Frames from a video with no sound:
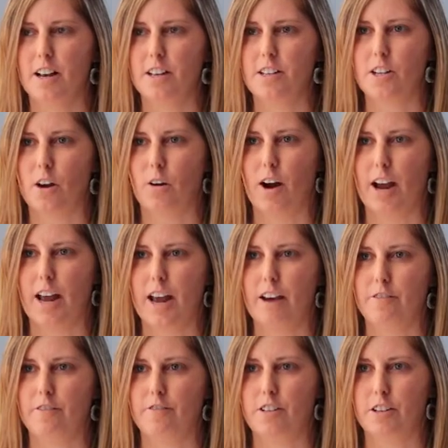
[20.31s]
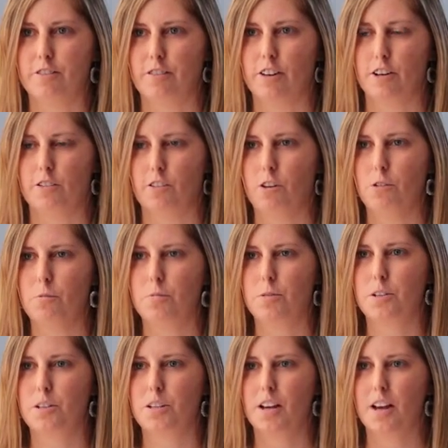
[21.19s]
So I have different
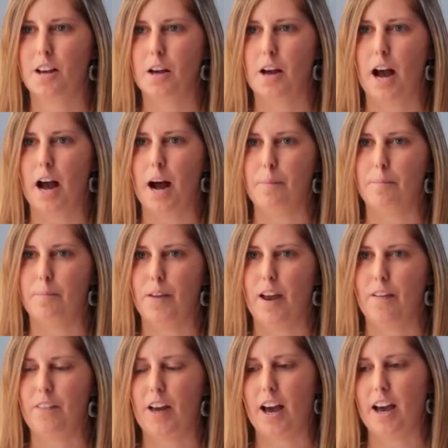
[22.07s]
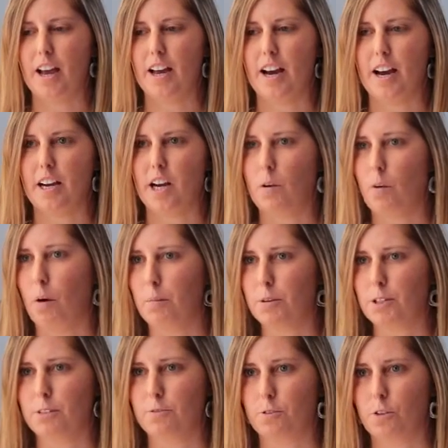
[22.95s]
groups and they are
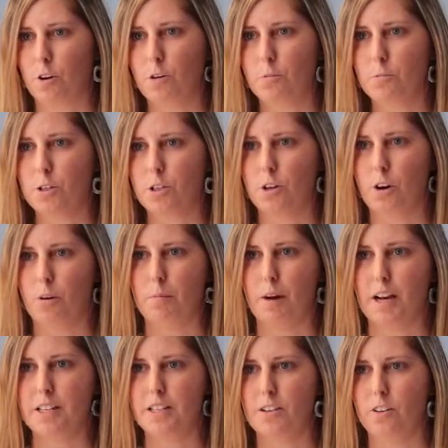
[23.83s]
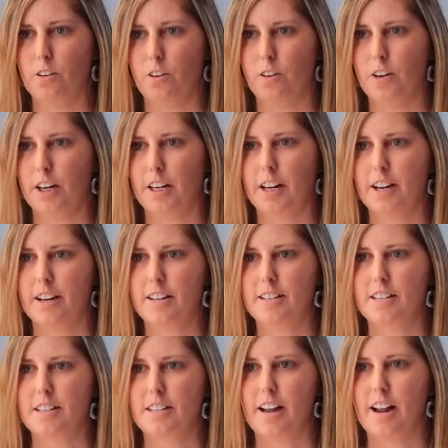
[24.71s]
cooperative groups, not based on learning
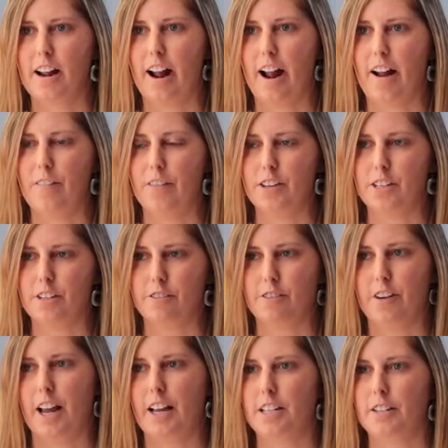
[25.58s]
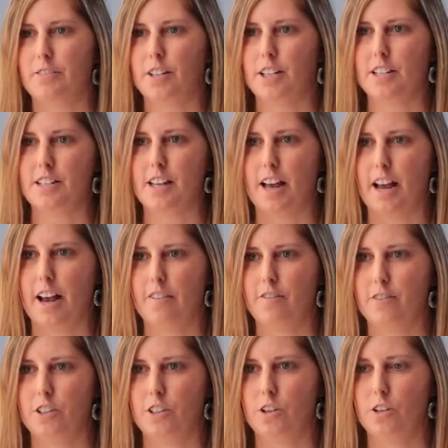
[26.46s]
needs, and the different activities they
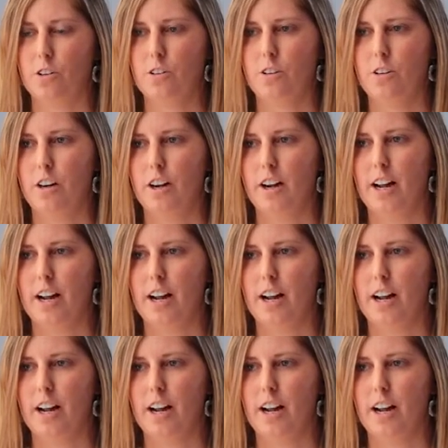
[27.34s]
have to do.